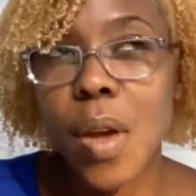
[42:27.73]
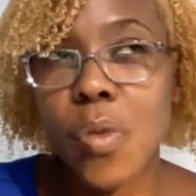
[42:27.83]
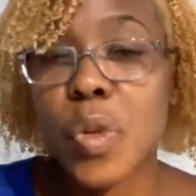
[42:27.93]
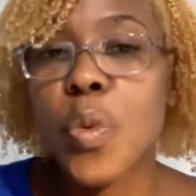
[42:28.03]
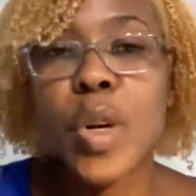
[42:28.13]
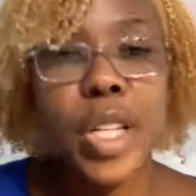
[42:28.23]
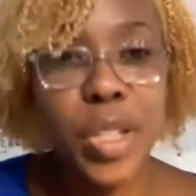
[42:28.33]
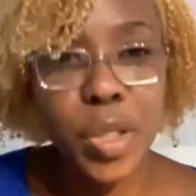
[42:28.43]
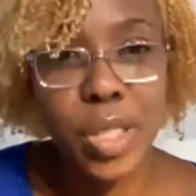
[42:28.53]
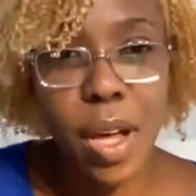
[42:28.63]

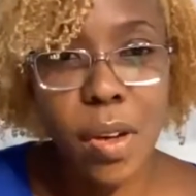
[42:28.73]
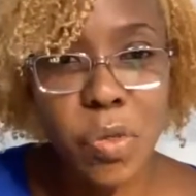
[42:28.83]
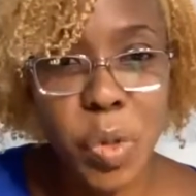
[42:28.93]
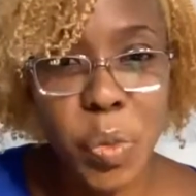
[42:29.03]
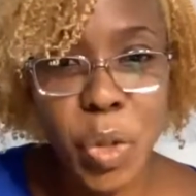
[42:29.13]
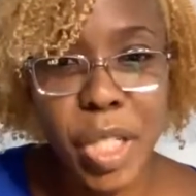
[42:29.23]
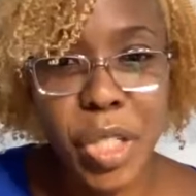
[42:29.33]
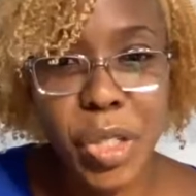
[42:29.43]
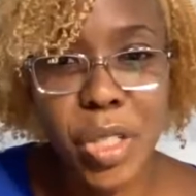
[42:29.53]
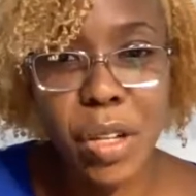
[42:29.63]
rewarding yourself
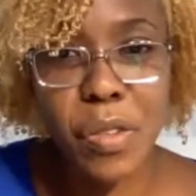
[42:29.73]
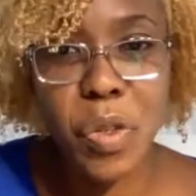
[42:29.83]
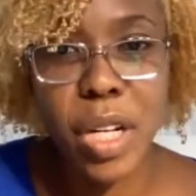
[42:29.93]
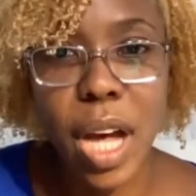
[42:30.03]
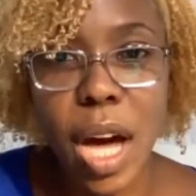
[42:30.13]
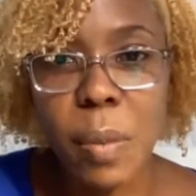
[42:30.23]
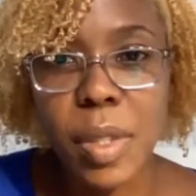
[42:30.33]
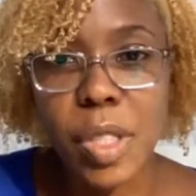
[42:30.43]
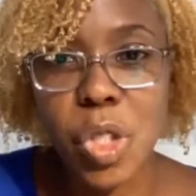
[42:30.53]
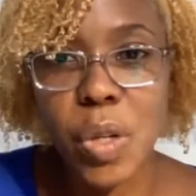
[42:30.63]
for
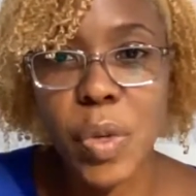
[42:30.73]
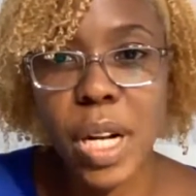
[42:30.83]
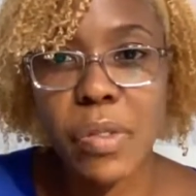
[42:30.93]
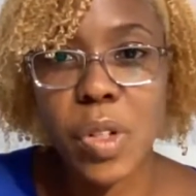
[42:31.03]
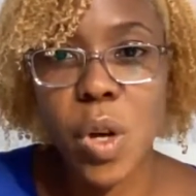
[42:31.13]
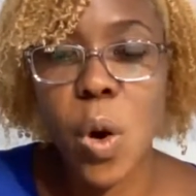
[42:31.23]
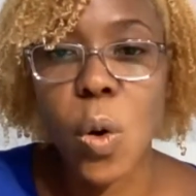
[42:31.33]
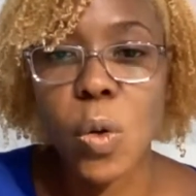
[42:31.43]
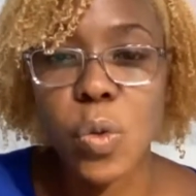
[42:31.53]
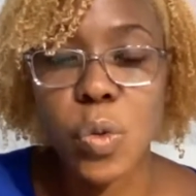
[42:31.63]
accomplishing whatever
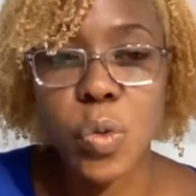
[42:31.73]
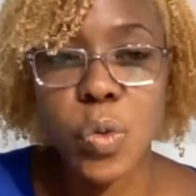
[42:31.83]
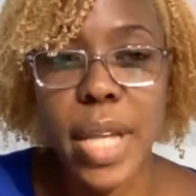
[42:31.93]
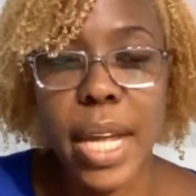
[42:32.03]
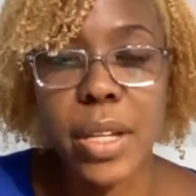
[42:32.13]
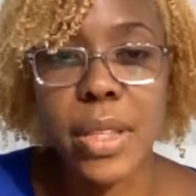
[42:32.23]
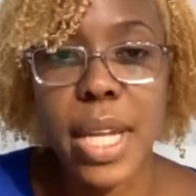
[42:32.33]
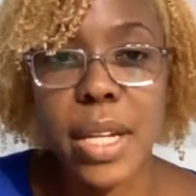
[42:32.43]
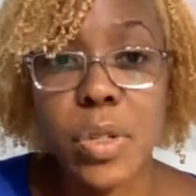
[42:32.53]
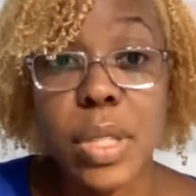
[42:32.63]
goal
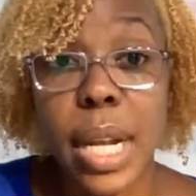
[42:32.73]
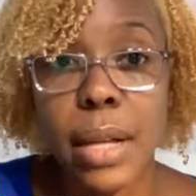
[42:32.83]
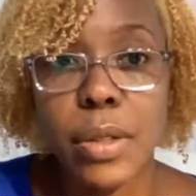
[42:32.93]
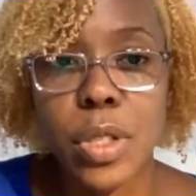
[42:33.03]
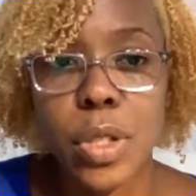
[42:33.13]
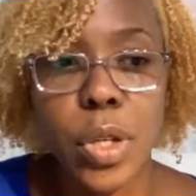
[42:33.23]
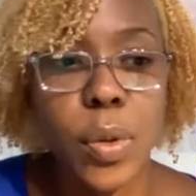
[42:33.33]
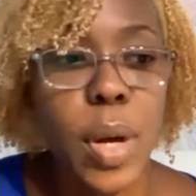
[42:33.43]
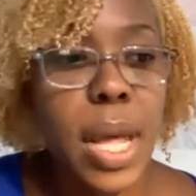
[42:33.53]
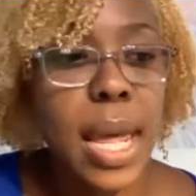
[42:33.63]
that you set out to
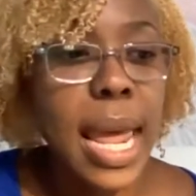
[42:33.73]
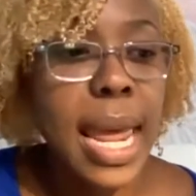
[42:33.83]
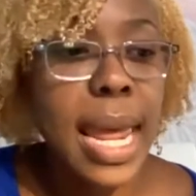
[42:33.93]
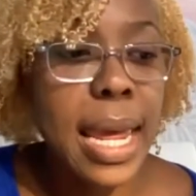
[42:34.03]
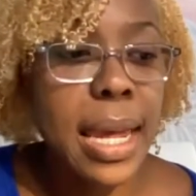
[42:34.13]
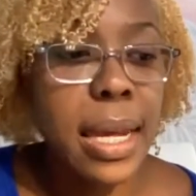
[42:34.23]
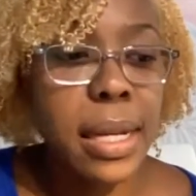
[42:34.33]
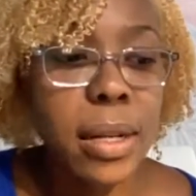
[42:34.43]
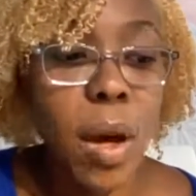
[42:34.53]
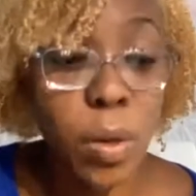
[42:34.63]
do,
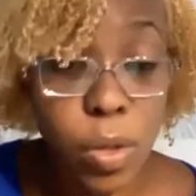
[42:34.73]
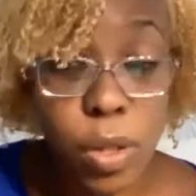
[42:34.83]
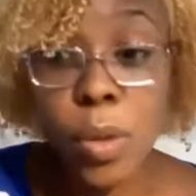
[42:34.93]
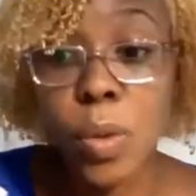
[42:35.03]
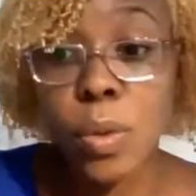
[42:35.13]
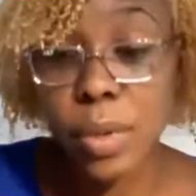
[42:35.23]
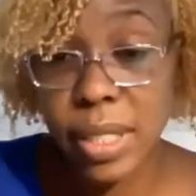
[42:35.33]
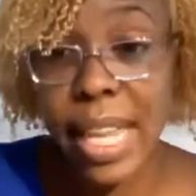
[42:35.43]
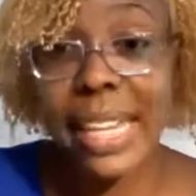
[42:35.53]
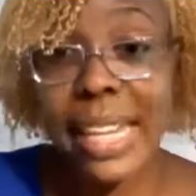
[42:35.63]
and also
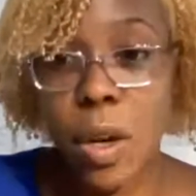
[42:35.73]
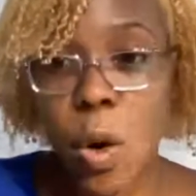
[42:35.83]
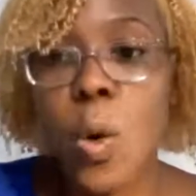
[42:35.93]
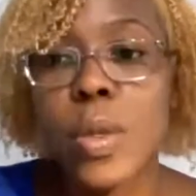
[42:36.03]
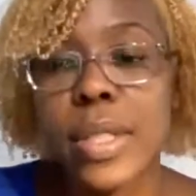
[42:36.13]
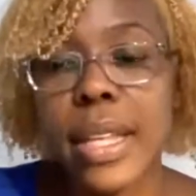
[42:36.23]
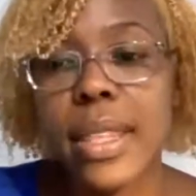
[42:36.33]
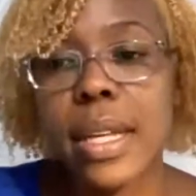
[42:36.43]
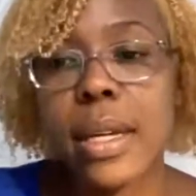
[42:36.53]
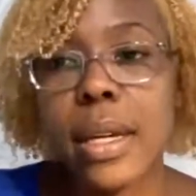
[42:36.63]
setting goals. I
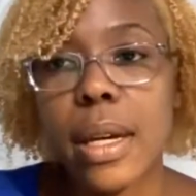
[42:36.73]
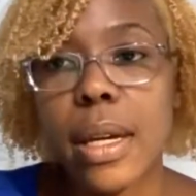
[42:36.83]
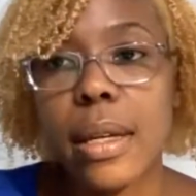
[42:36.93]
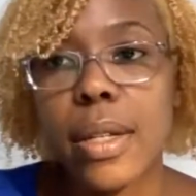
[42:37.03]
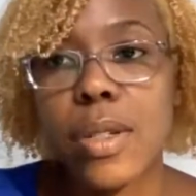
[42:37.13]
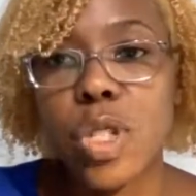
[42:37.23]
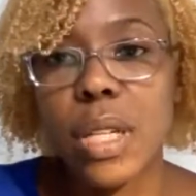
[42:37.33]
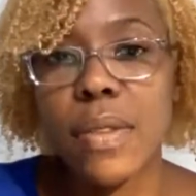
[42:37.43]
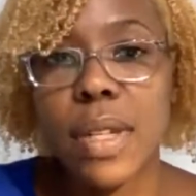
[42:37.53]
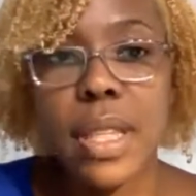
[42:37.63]
think
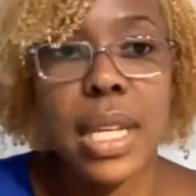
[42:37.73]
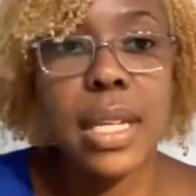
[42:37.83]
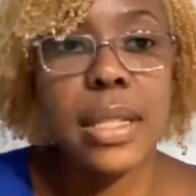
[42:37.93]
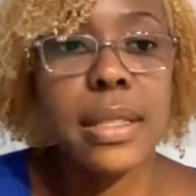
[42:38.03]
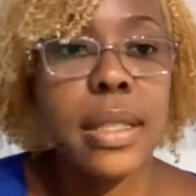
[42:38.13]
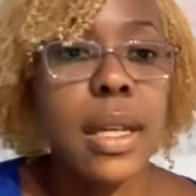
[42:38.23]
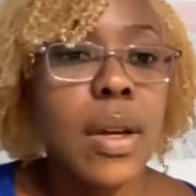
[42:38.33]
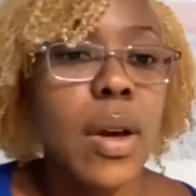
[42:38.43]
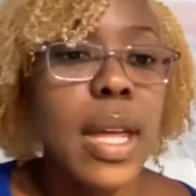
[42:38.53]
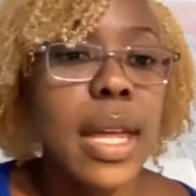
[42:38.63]
achieving things
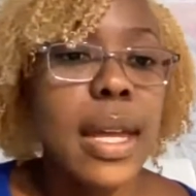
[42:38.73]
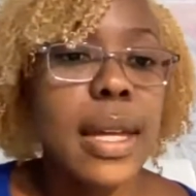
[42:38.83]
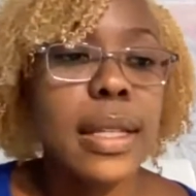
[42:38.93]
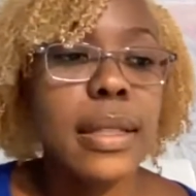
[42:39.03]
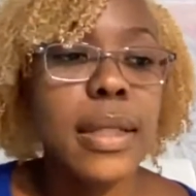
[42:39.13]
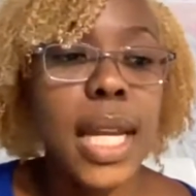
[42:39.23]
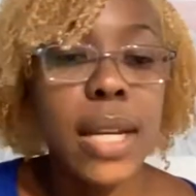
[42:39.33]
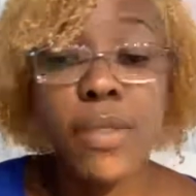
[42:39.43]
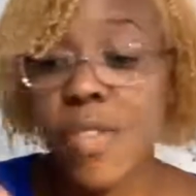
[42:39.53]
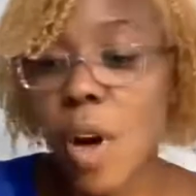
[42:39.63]

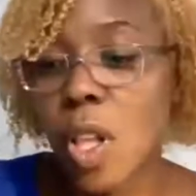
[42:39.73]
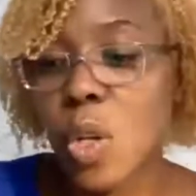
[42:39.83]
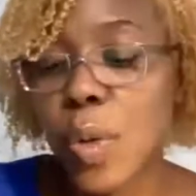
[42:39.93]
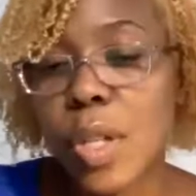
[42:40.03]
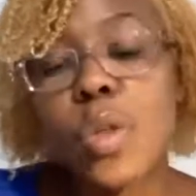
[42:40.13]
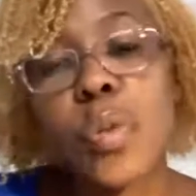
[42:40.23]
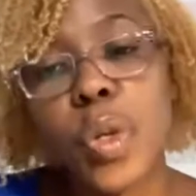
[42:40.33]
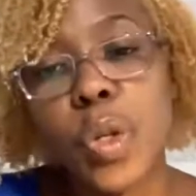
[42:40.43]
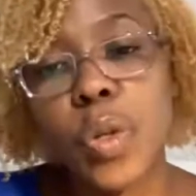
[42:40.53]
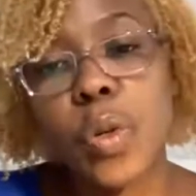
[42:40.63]
and following
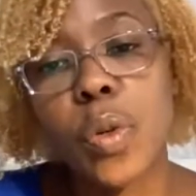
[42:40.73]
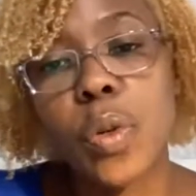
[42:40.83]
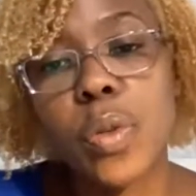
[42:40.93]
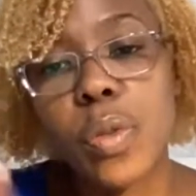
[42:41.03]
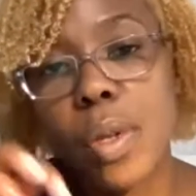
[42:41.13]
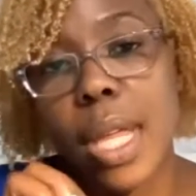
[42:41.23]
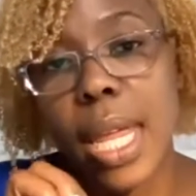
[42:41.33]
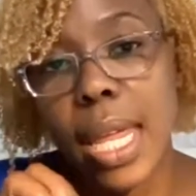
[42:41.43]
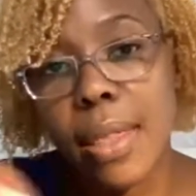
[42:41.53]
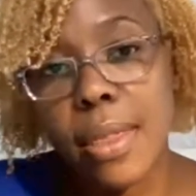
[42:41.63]
through
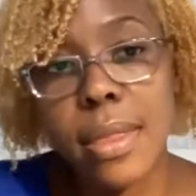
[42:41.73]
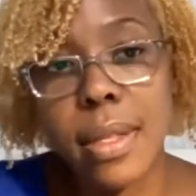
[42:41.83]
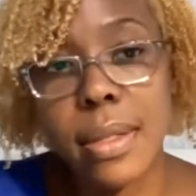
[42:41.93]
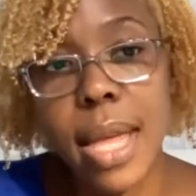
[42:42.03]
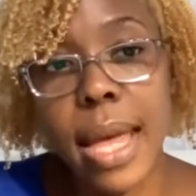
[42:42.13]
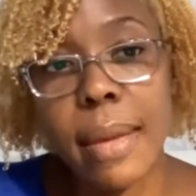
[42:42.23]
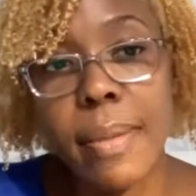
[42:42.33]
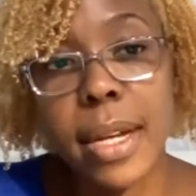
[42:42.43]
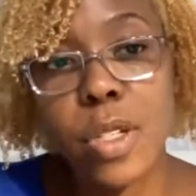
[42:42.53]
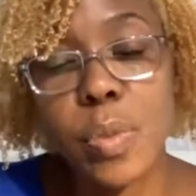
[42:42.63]
in the time
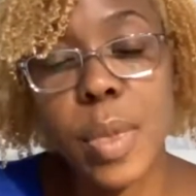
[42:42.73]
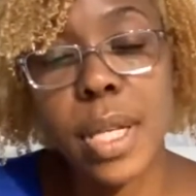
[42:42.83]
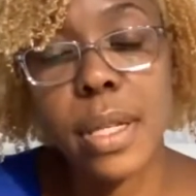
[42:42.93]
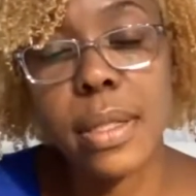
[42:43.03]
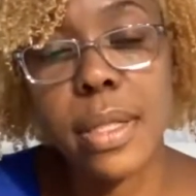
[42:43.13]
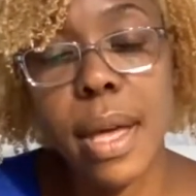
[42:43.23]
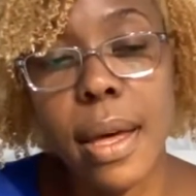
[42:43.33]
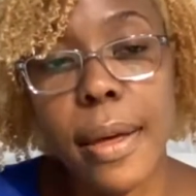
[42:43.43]
management